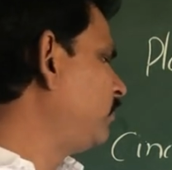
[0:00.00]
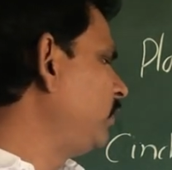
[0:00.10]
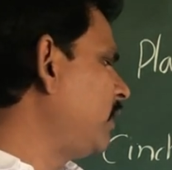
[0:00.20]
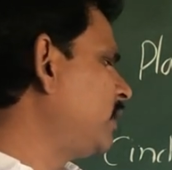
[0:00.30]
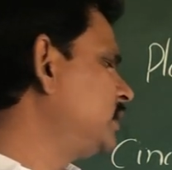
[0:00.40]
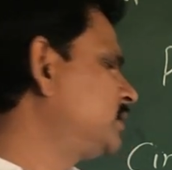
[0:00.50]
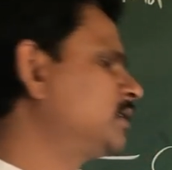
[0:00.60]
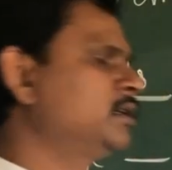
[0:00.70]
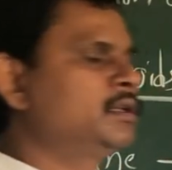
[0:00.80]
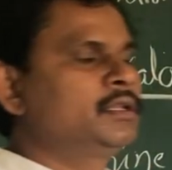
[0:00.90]
flowers,
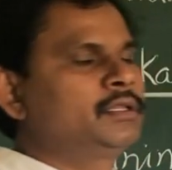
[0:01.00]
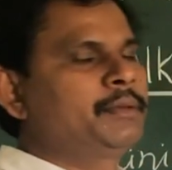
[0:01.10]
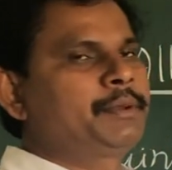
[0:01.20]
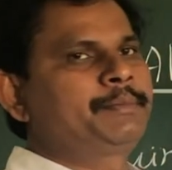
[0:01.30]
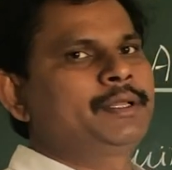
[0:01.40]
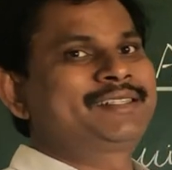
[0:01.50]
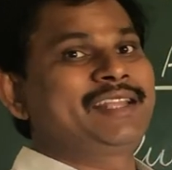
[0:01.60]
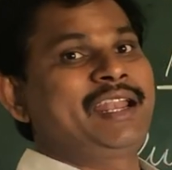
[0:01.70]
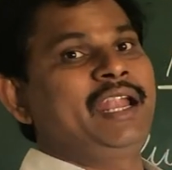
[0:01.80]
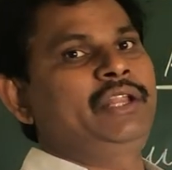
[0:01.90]
they prepare
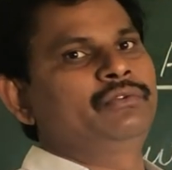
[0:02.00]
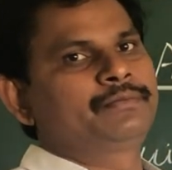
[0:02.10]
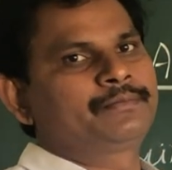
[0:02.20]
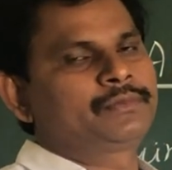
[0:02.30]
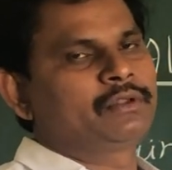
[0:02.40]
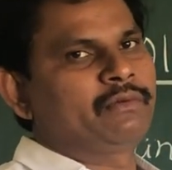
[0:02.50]
sedative.